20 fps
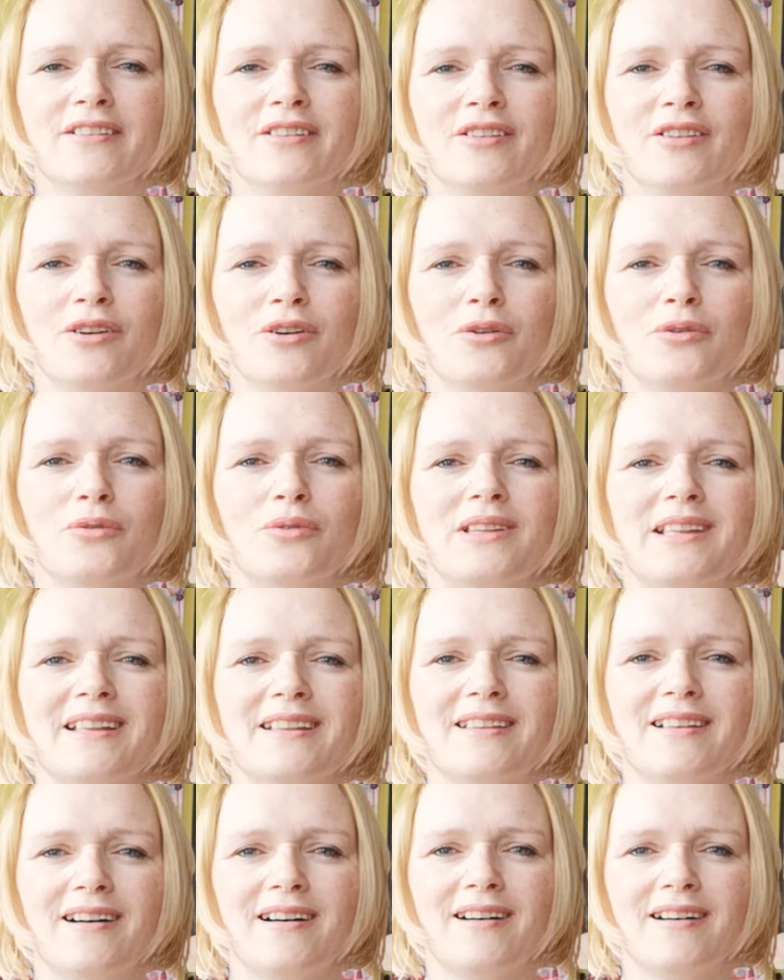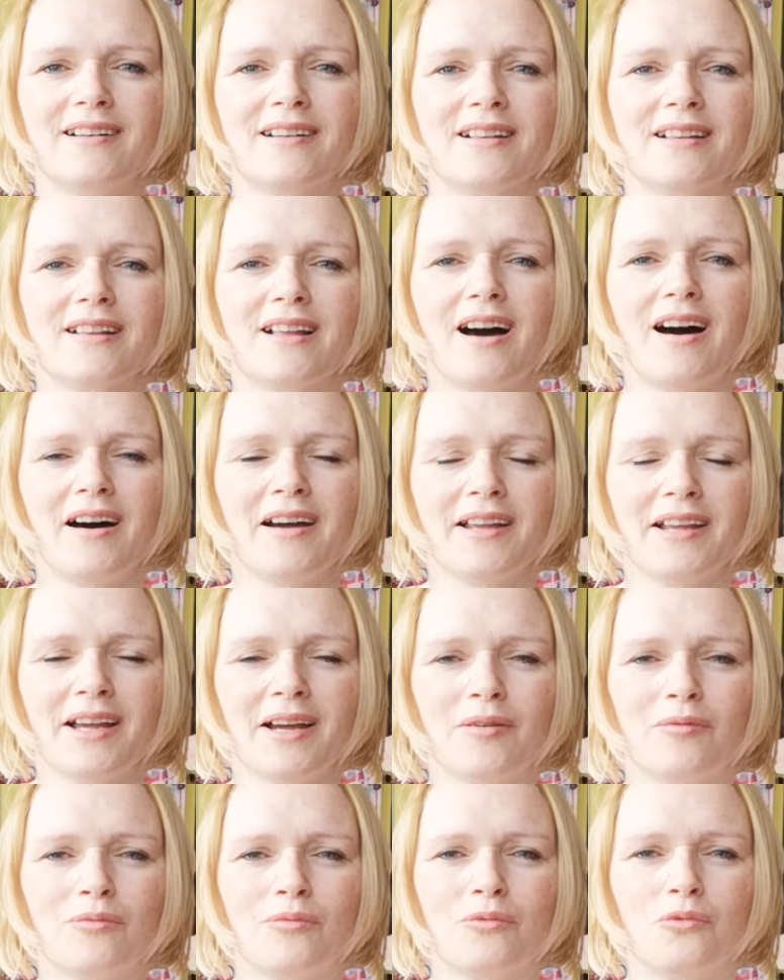Know that I, I
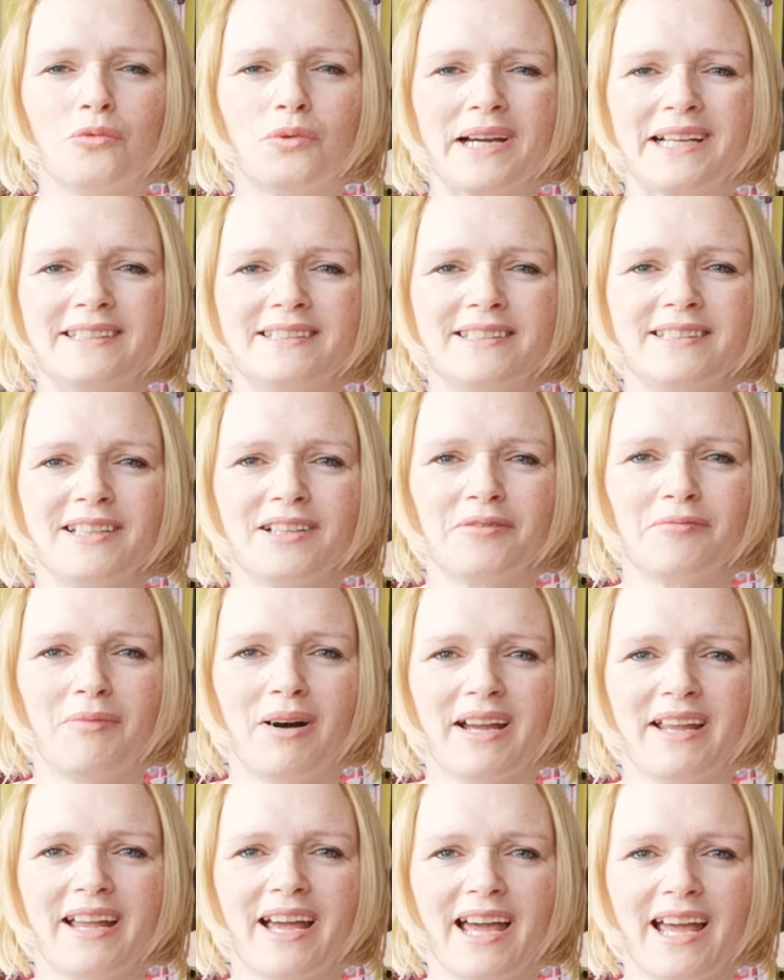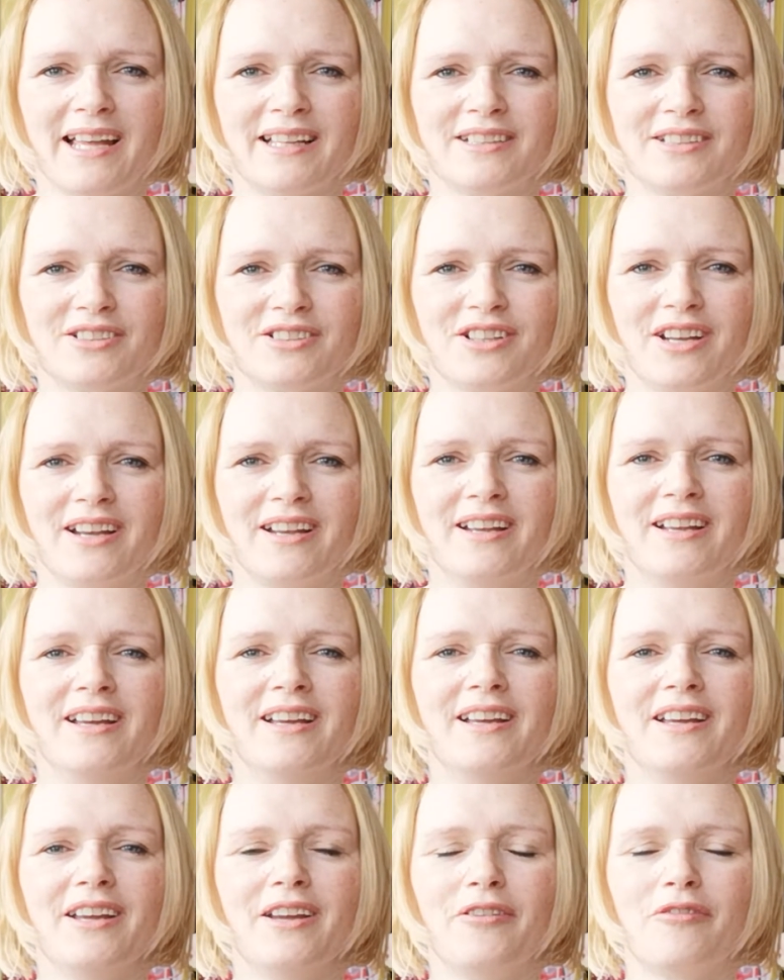am wasting my energy
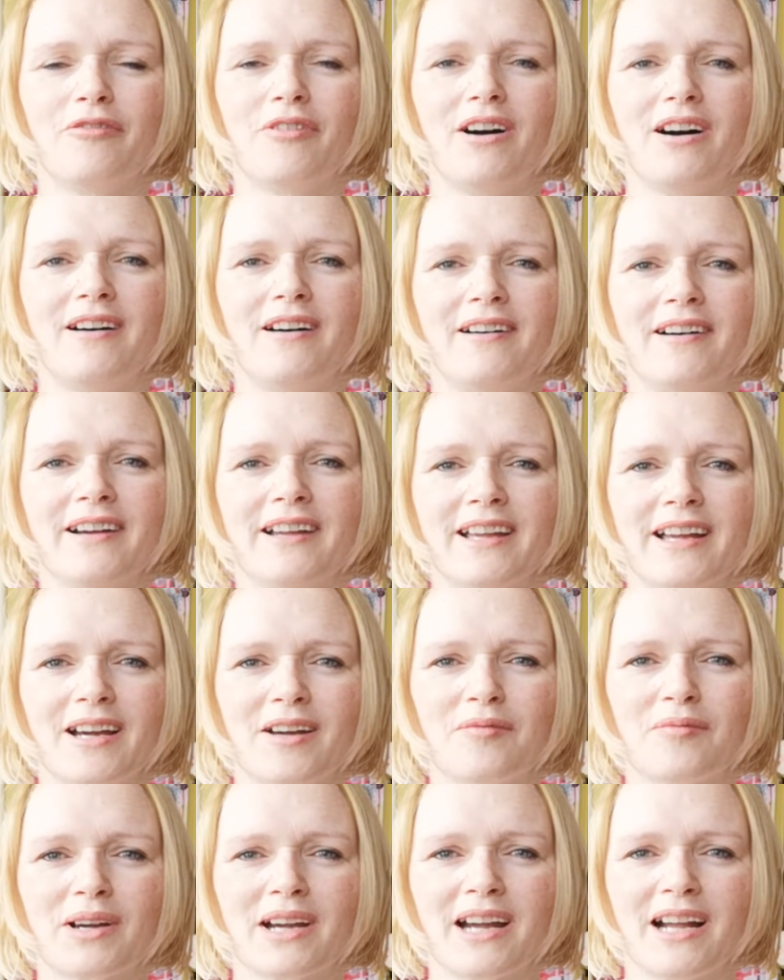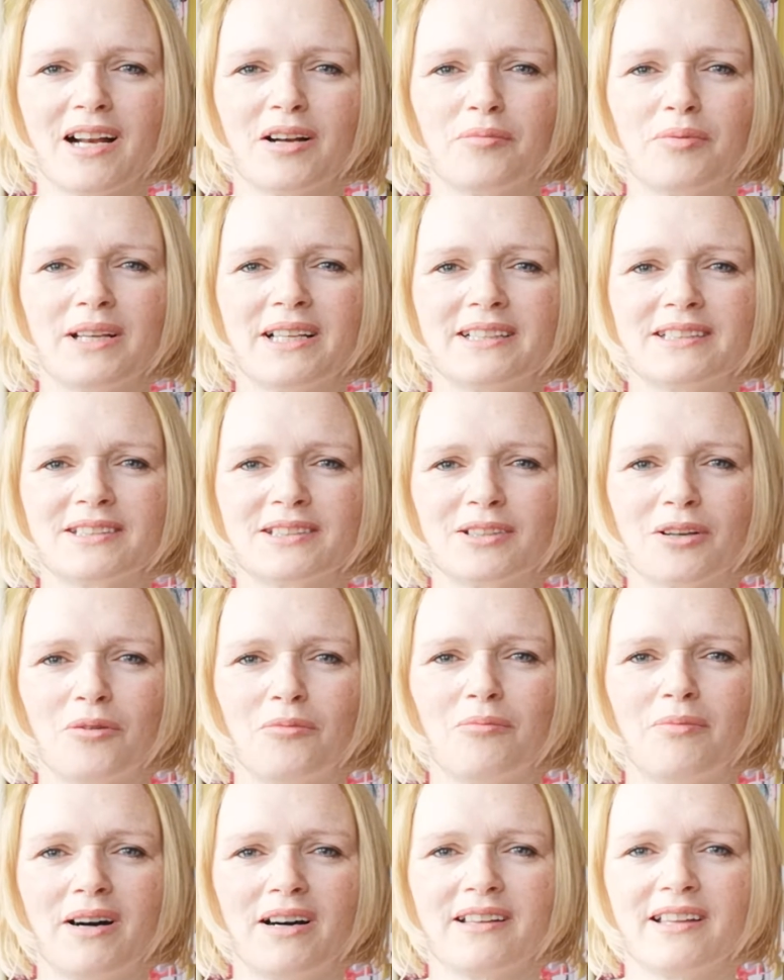if I am helping
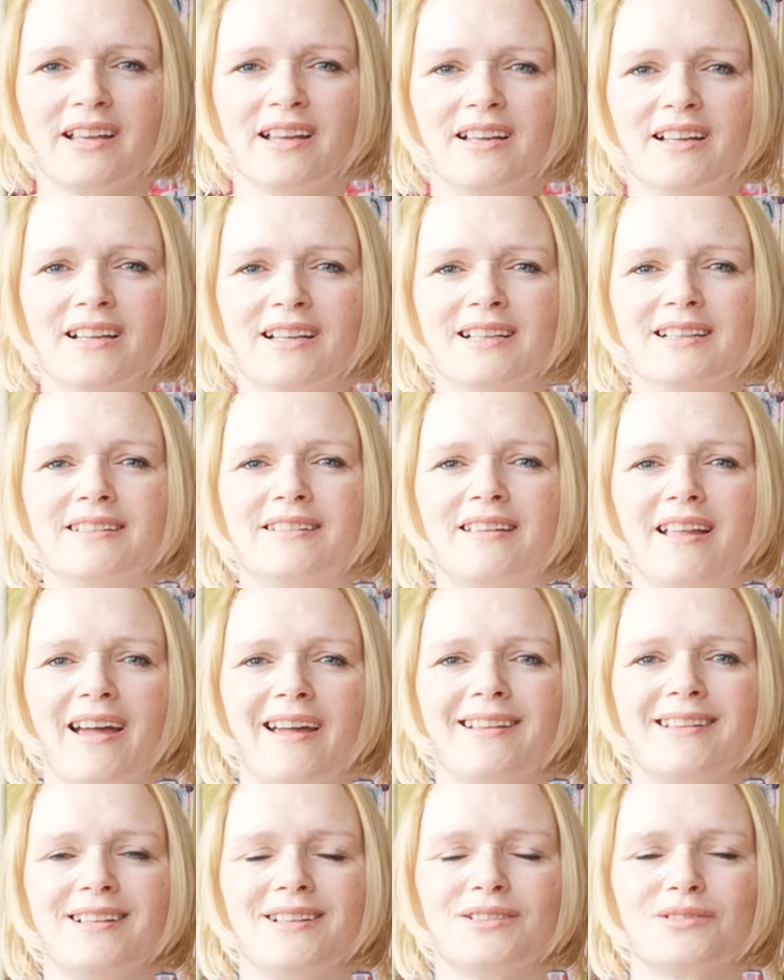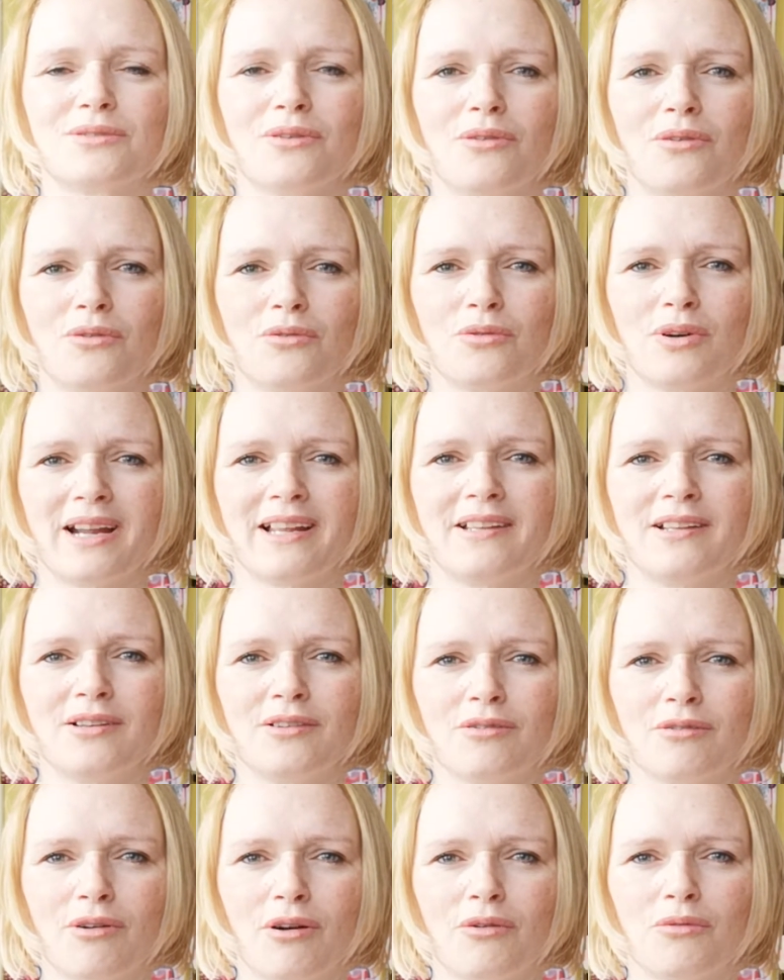somebody that is already
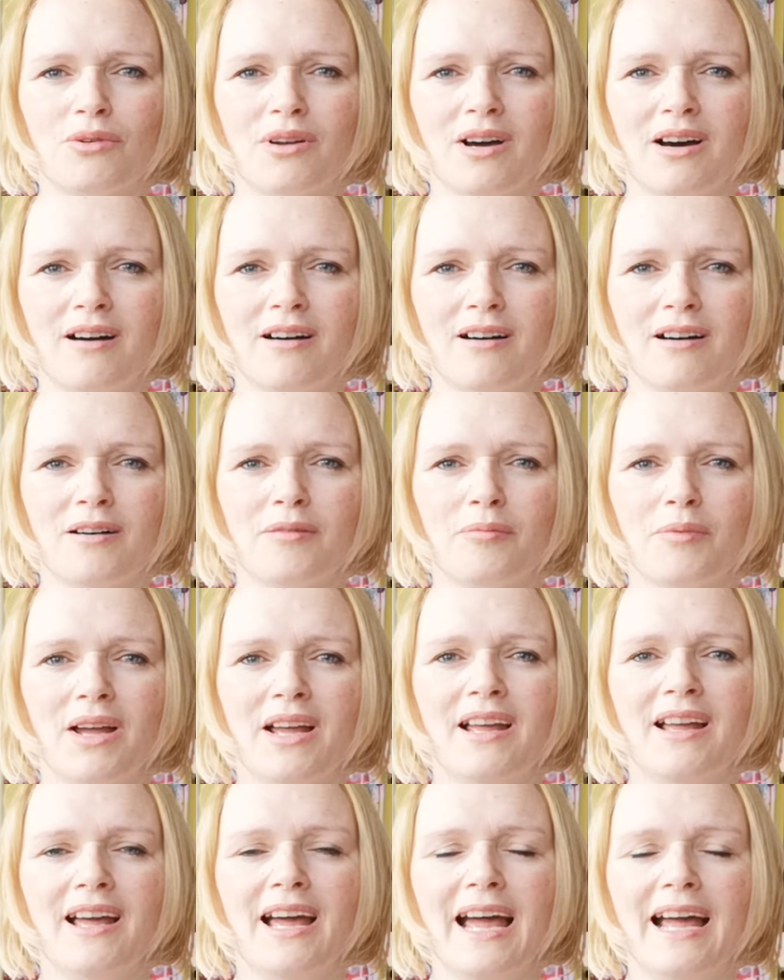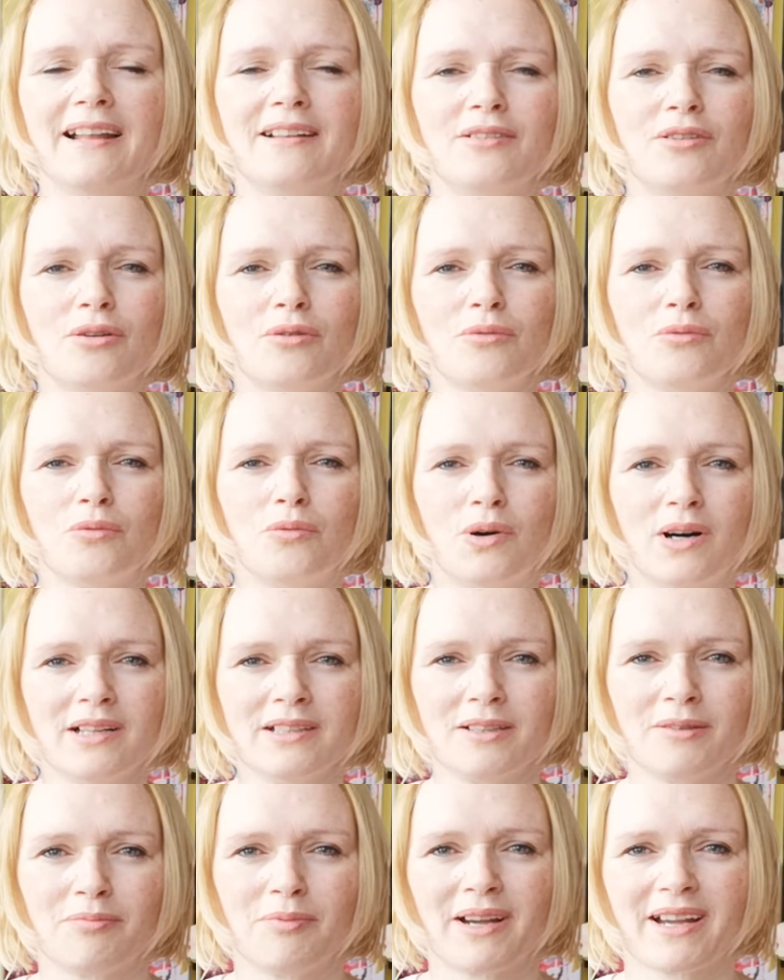grown up and don't
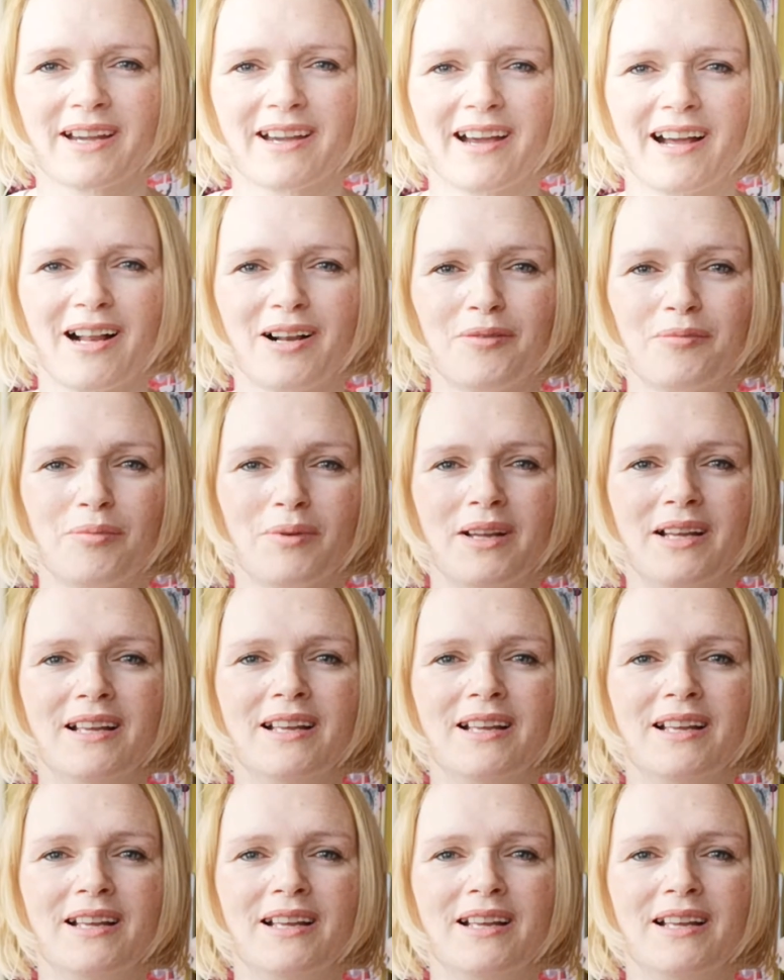want my help.